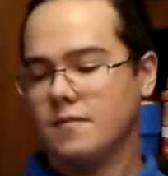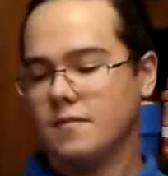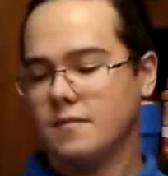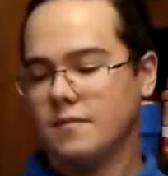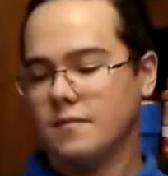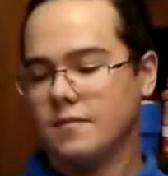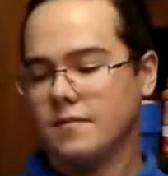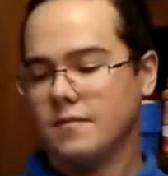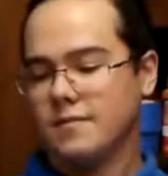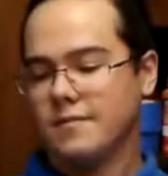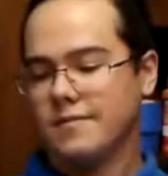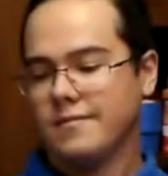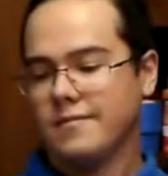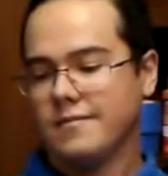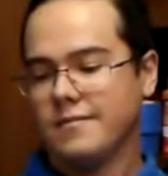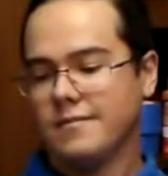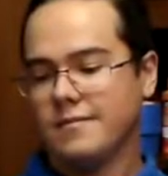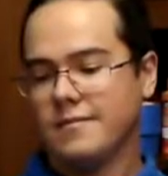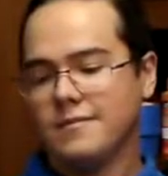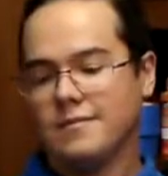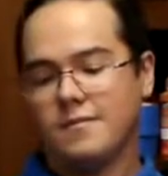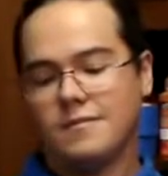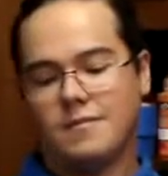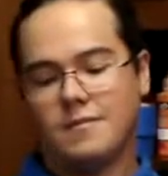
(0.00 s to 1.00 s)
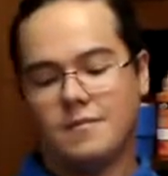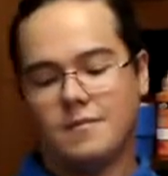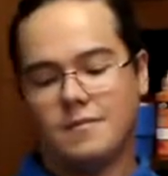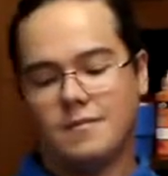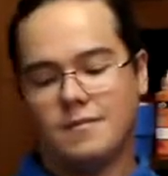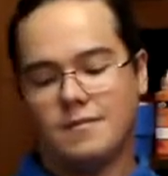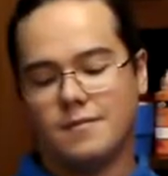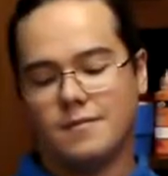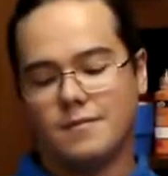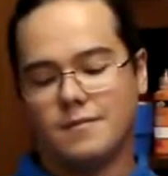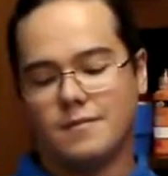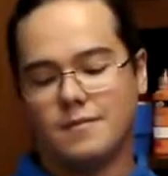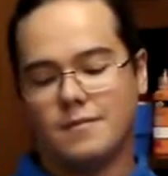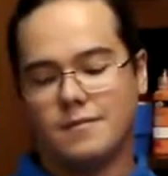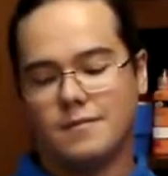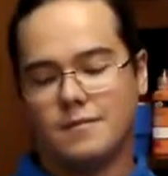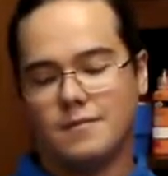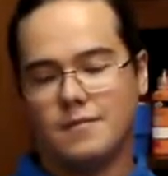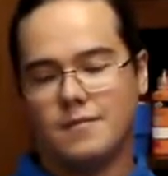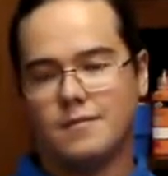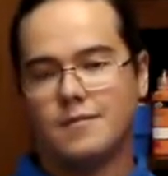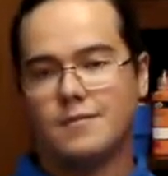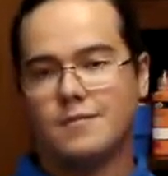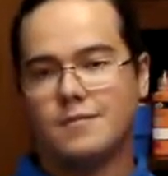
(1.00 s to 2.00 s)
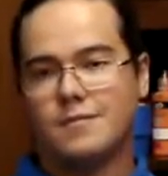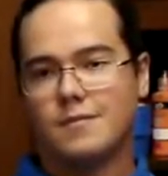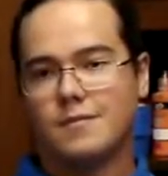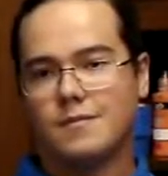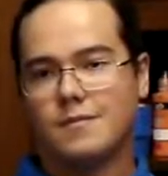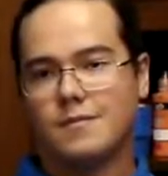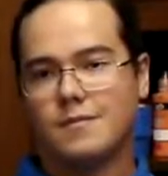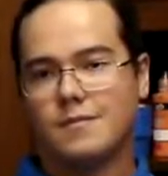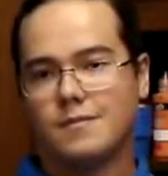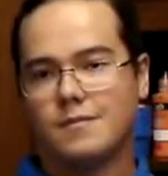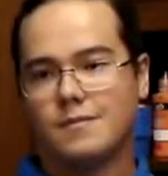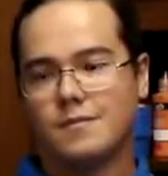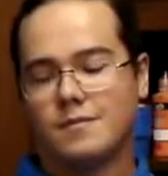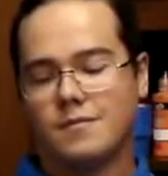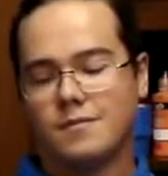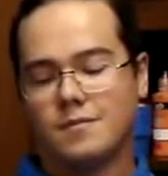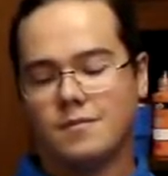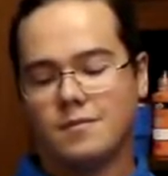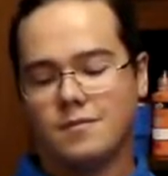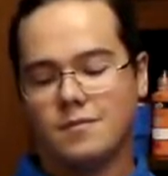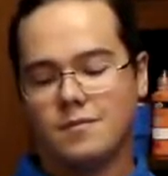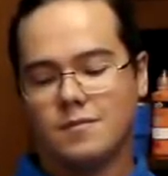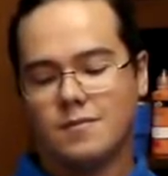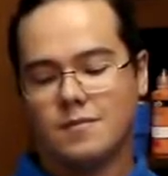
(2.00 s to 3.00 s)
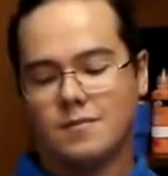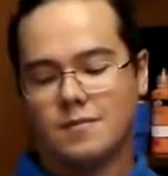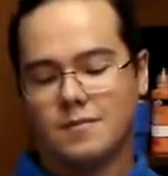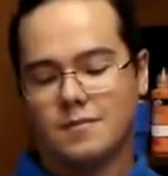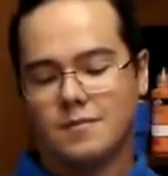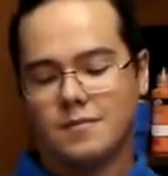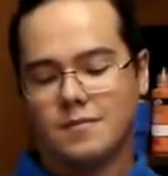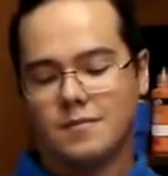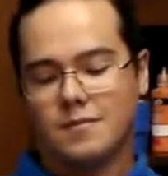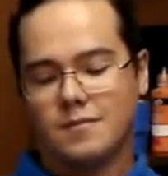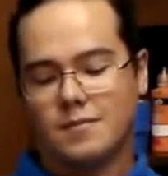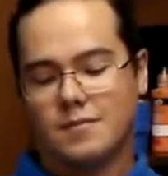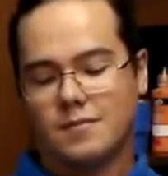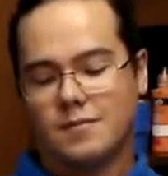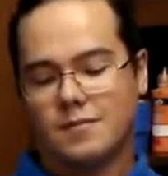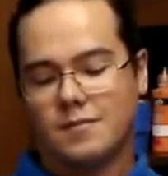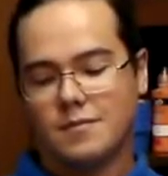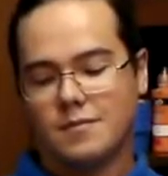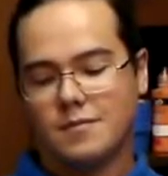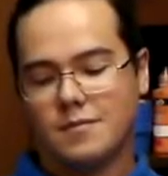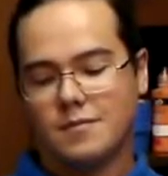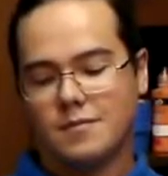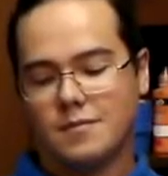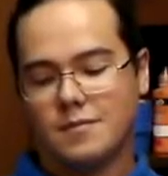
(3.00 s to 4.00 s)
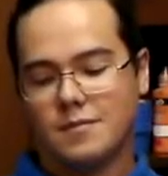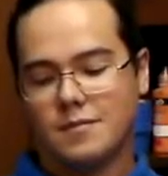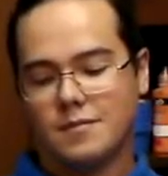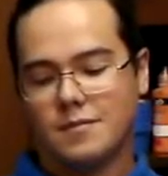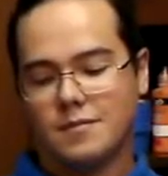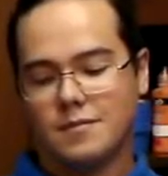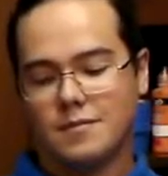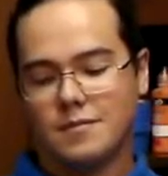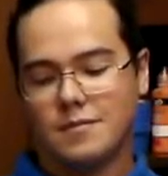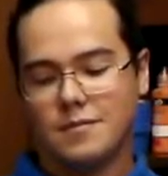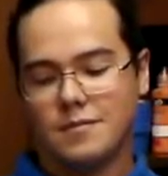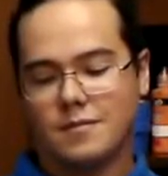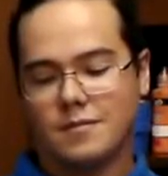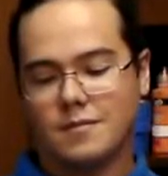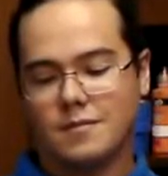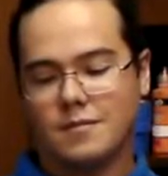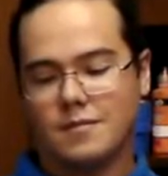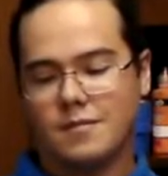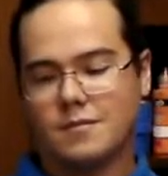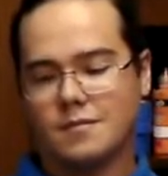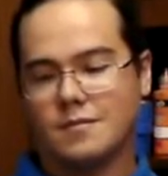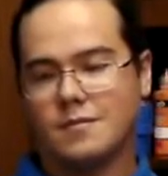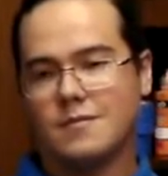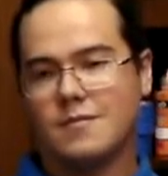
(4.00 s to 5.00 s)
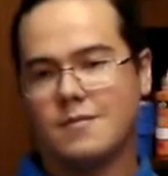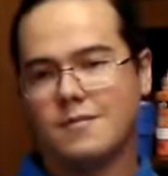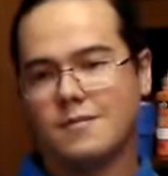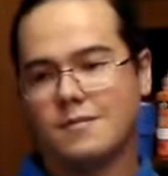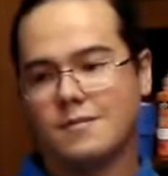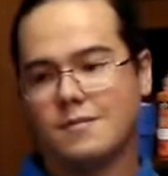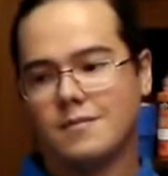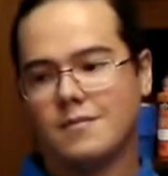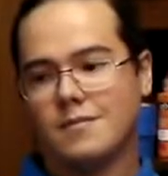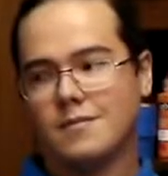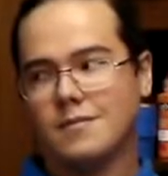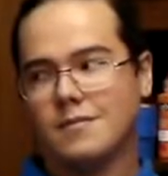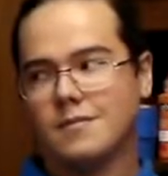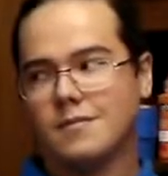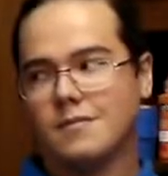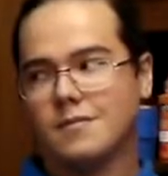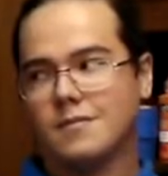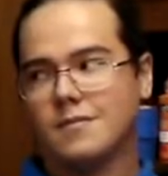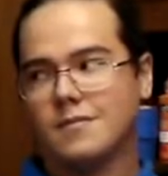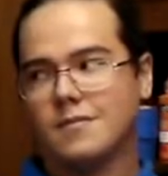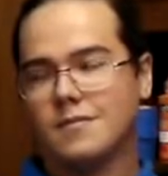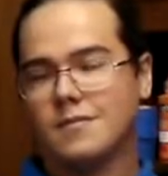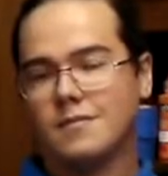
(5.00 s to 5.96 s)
This person isn't speaking.